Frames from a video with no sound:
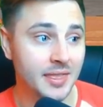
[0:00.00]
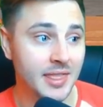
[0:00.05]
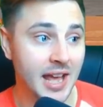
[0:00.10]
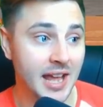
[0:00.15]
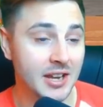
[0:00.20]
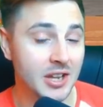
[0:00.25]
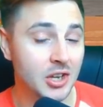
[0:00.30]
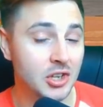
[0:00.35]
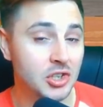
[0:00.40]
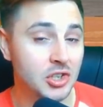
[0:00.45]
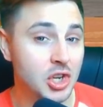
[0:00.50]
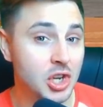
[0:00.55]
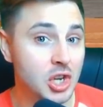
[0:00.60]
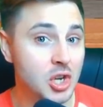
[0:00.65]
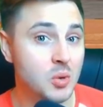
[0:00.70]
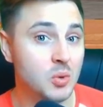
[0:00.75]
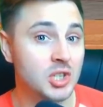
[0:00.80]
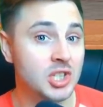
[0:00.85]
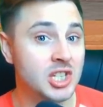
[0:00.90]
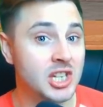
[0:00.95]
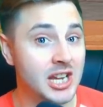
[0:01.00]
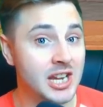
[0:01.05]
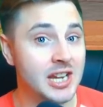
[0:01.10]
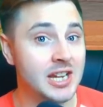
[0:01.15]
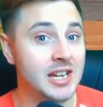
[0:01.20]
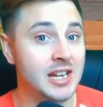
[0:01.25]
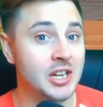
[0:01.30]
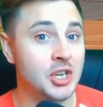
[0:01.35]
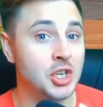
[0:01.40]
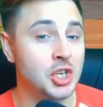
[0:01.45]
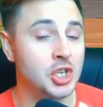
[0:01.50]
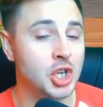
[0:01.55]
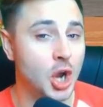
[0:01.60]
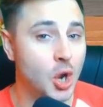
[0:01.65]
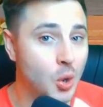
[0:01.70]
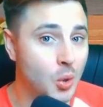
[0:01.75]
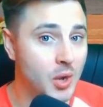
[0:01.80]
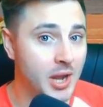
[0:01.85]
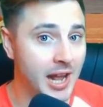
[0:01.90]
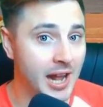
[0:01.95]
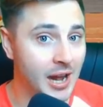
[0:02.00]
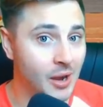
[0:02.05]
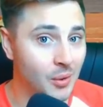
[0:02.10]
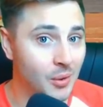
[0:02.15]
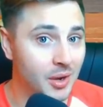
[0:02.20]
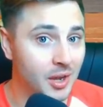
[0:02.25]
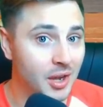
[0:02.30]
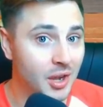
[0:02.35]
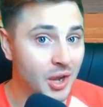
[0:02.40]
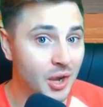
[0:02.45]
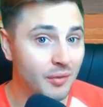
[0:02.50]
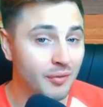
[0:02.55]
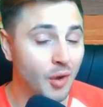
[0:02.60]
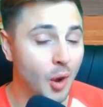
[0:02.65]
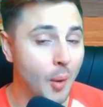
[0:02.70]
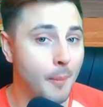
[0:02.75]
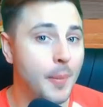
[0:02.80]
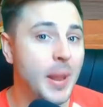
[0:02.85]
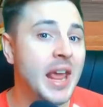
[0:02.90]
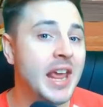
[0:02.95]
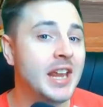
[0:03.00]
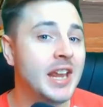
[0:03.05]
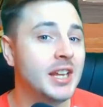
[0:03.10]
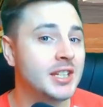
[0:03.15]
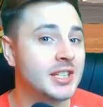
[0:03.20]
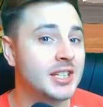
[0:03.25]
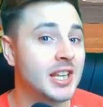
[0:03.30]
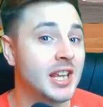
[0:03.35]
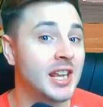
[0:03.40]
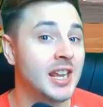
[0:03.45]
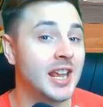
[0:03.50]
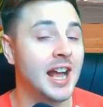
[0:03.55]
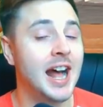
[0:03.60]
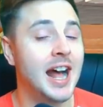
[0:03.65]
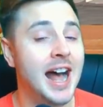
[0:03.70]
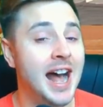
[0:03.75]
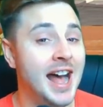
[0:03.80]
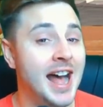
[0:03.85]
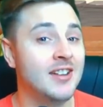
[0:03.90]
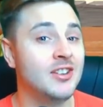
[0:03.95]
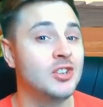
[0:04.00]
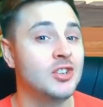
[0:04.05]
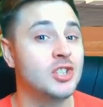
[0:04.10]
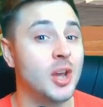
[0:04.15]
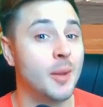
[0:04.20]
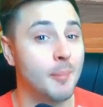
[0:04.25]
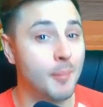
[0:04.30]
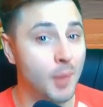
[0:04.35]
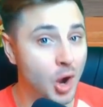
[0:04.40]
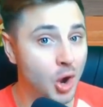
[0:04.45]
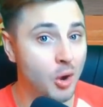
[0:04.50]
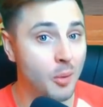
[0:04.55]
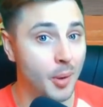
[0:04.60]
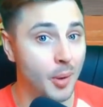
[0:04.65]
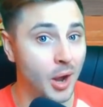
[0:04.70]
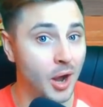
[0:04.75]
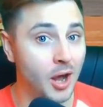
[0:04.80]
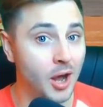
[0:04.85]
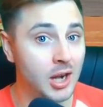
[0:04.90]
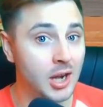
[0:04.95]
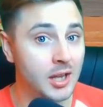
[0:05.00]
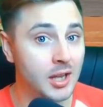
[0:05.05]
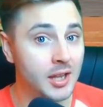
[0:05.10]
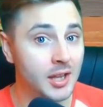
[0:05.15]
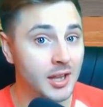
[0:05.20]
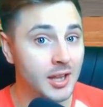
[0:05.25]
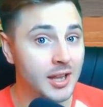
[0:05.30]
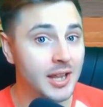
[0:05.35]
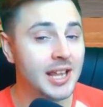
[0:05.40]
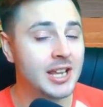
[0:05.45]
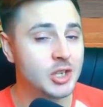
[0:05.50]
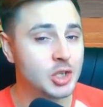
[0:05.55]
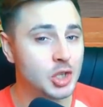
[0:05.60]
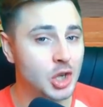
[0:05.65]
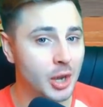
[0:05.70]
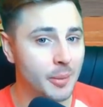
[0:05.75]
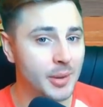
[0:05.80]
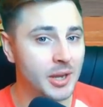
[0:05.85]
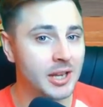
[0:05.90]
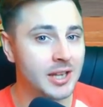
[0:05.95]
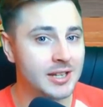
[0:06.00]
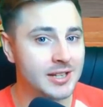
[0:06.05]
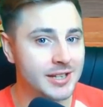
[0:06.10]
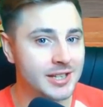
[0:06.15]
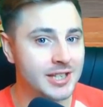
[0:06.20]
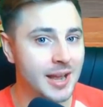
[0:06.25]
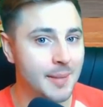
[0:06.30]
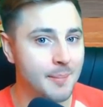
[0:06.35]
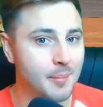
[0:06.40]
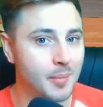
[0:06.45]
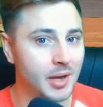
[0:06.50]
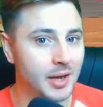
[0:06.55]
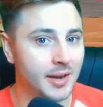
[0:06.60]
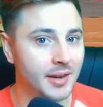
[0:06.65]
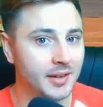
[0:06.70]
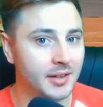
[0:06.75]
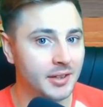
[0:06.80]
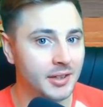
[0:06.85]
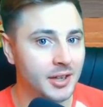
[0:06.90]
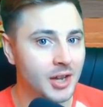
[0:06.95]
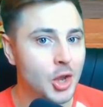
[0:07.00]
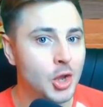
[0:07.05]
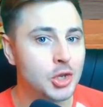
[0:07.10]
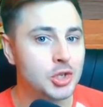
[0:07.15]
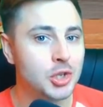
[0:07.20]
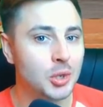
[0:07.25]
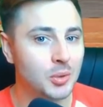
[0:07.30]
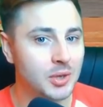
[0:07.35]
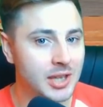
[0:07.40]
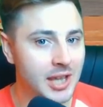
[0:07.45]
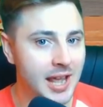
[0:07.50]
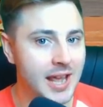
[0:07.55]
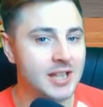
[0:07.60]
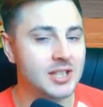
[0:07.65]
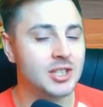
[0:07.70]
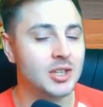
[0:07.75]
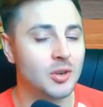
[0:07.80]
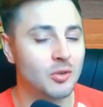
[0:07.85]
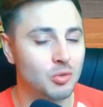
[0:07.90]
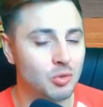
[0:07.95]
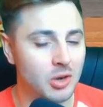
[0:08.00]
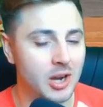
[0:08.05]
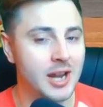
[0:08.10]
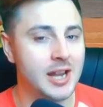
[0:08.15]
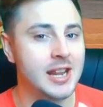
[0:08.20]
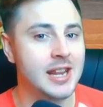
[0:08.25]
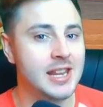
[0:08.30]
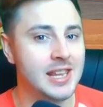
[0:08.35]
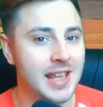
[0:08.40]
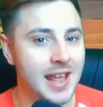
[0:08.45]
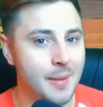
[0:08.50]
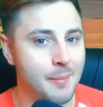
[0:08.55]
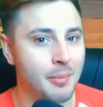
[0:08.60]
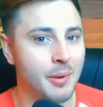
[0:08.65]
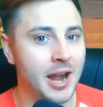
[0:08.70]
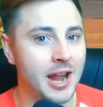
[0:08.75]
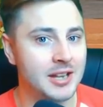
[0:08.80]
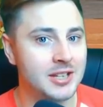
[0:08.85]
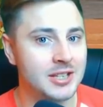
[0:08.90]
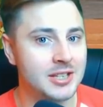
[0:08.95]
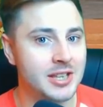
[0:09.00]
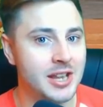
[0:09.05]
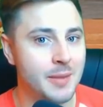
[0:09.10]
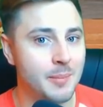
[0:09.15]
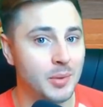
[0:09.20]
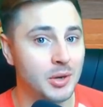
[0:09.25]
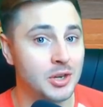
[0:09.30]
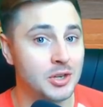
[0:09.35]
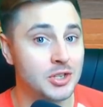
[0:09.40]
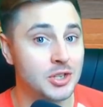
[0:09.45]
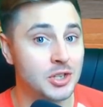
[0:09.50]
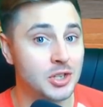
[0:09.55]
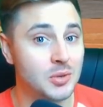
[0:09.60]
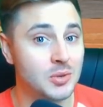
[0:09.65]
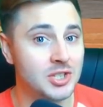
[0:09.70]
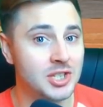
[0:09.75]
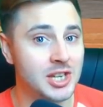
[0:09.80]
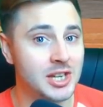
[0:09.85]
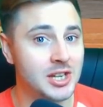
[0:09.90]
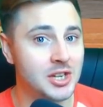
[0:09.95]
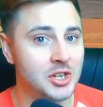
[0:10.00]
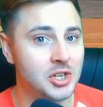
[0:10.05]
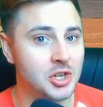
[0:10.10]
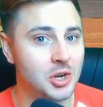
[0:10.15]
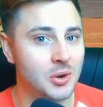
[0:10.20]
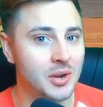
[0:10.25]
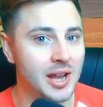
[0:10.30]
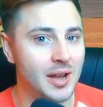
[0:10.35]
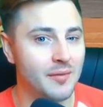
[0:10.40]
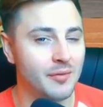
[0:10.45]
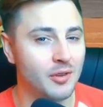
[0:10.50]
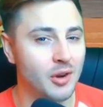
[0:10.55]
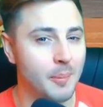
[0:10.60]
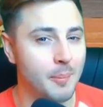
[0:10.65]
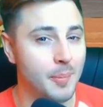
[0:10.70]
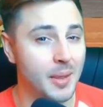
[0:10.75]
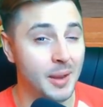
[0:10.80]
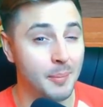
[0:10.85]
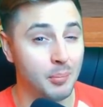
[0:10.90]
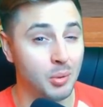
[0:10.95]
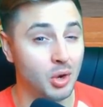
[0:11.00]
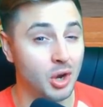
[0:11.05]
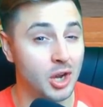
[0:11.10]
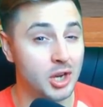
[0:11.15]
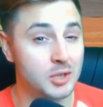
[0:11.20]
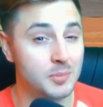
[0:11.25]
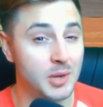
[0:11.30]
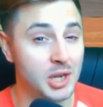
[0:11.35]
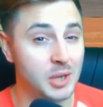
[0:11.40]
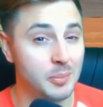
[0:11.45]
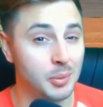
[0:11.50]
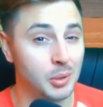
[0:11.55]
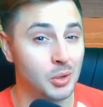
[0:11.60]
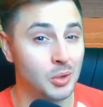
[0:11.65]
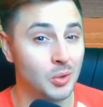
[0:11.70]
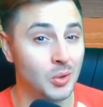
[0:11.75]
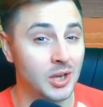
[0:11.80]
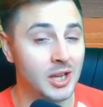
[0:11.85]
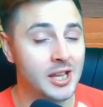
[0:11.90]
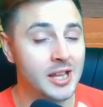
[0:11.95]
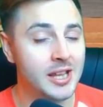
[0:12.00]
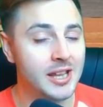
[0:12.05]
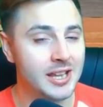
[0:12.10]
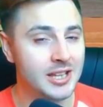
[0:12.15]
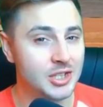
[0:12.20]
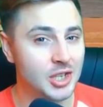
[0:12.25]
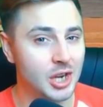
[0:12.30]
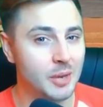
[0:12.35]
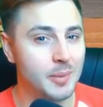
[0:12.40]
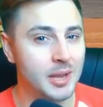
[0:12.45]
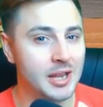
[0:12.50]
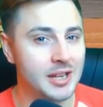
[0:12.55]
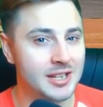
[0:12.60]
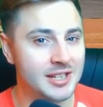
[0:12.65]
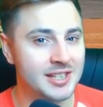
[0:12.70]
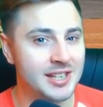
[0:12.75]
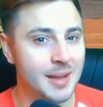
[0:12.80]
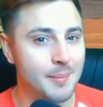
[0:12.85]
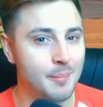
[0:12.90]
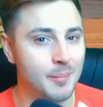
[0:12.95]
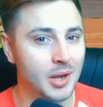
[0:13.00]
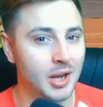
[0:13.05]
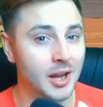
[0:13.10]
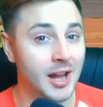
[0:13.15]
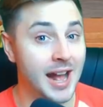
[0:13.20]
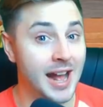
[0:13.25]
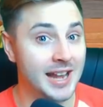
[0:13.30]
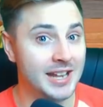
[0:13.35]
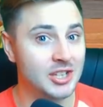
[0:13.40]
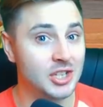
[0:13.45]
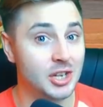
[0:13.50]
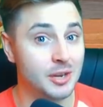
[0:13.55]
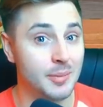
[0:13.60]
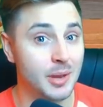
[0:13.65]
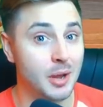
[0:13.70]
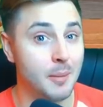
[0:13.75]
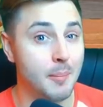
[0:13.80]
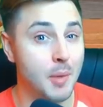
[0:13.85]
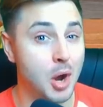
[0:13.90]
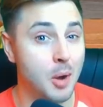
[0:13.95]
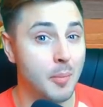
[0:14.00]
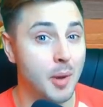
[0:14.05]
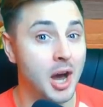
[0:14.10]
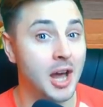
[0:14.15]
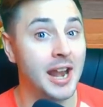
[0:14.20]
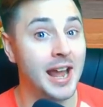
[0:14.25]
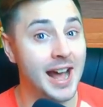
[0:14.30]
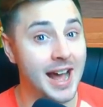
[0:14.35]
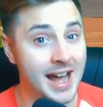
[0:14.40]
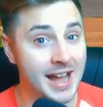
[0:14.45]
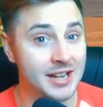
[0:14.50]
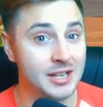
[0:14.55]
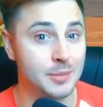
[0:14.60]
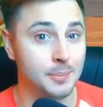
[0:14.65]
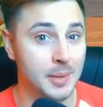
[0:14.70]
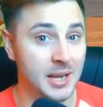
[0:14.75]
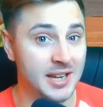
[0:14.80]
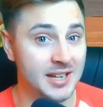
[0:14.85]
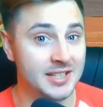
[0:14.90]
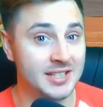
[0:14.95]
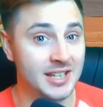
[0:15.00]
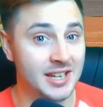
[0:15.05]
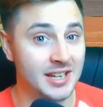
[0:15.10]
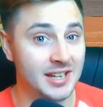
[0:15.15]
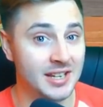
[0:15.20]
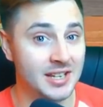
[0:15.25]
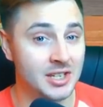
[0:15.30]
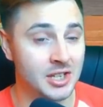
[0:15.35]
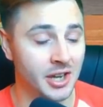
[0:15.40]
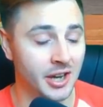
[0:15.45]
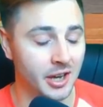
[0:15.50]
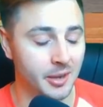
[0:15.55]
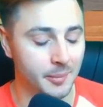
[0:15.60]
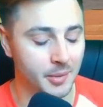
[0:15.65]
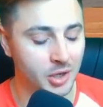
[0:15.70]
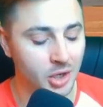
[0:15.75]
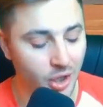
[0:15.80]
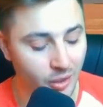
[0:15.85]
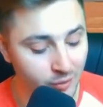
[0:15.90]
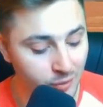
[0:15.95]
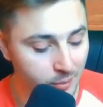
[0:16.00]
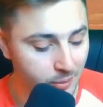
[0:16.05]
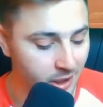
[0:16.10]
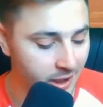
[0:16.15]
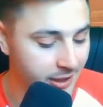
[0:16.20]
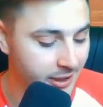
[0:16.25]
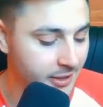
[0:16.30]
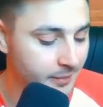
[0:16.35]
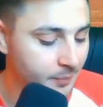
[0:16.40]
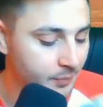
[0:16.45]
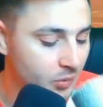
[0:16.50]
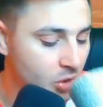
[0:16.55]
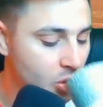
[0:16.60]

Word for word: that the new C D Showdown for P C and mobile is coming in December. So get ready, get practicing, because the new C D Showdown for a big prize money pool is going to be in December. And it's going to be on mobile and P C this time. Coffee break.